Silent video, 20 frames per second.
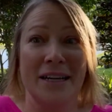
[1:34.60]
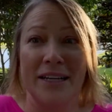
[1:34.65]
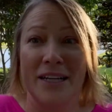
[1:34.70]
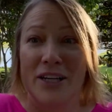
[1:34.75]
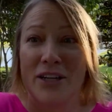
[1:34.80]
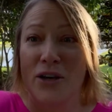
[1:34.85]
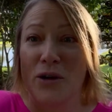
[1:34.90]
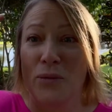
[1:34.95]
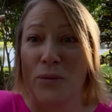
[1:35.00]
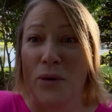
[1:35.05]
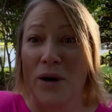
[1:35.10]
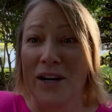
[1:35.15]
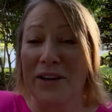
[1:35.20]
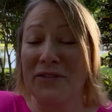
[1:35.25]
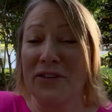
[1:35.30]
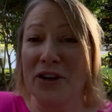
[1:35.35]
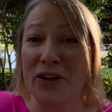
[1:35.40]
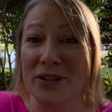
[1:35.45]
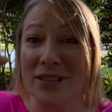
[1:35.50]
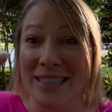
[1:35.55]
one
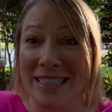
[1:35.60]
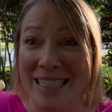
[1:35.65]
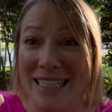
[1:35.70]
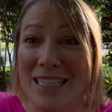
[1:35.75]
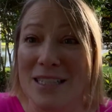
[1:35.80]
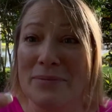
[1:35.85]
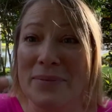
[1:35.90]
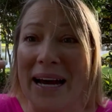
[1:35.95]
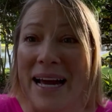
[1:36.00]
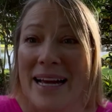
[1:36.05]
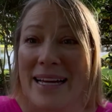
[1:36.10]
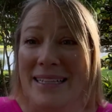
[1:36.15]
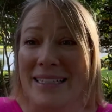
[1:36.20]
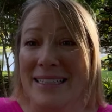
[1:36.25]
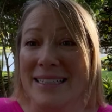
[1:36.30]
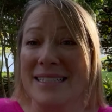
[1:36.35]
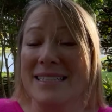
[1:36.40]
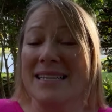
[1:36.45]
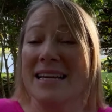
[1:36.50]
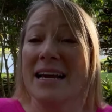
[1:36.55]
of your lead
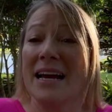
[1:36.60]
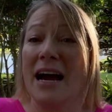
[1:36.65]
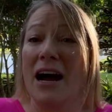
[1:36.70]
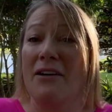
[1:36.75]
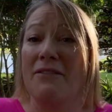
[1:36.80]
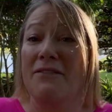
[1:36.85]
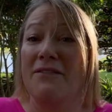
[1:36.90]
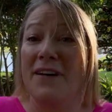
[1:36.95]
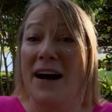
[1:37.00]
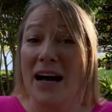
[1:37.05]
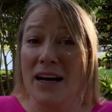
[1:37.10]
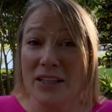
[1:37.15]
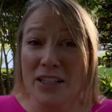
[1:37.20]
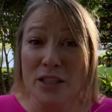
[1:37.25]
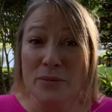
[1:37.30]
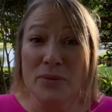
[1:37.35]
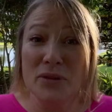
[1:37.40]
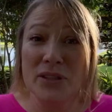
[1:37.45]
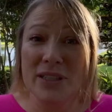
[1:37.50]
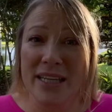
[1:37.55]
magnets, a
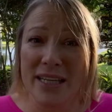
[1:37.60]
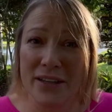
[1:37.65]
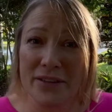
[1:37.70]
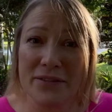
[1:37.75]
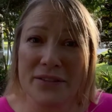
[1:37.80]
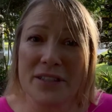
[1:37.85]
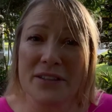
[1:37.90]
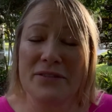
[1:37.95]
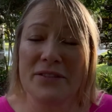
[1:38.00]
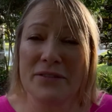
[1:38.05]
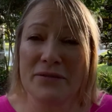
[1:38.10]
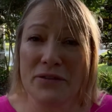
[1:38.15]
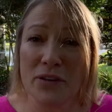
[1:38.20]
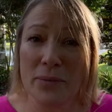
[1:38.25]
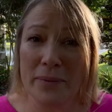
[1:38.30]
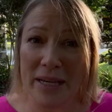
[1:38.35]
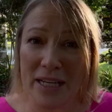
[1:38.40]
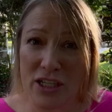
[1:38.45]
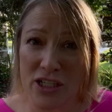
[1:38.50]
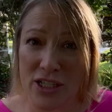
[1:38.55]
valuable gift of
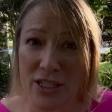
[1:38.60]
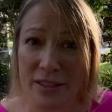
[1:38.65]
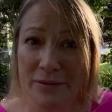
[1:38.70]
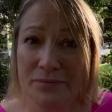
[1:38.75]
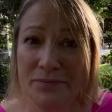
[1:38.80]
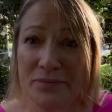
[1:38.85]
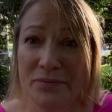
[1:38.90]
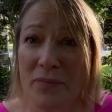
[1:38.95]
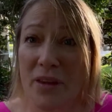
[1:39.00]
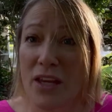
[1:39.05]
information,